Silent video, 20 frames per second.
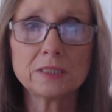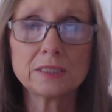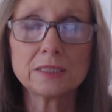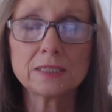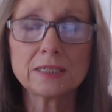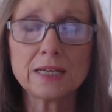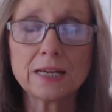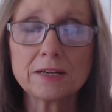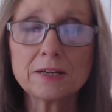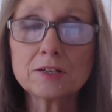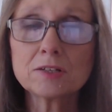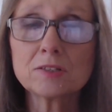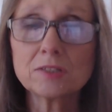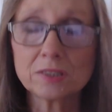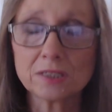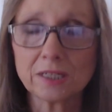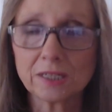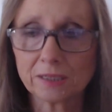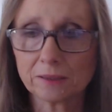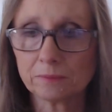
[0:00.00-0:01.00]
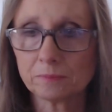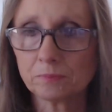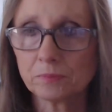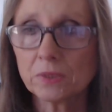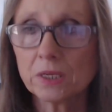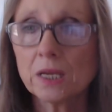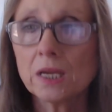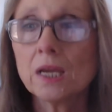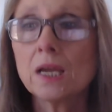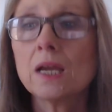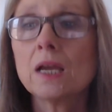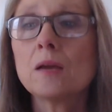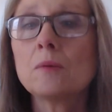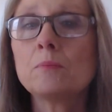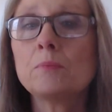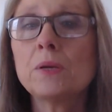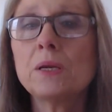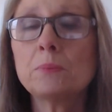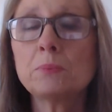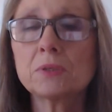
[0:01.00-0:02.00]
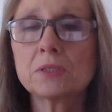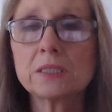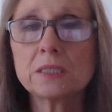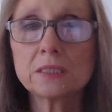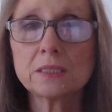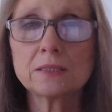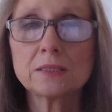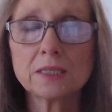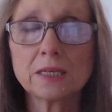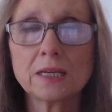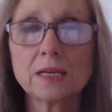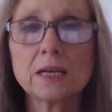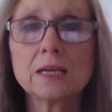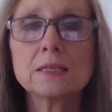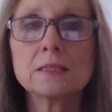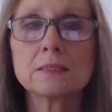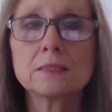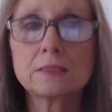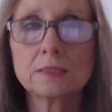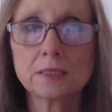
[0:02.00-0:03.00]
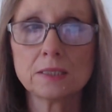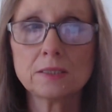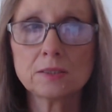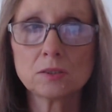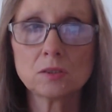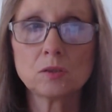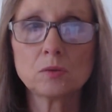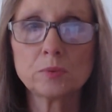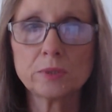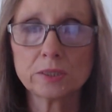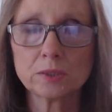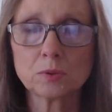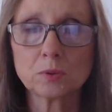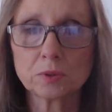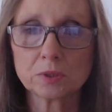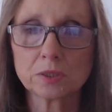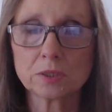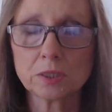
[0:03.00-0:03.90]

here's the thing. People tend to think seasonal resources.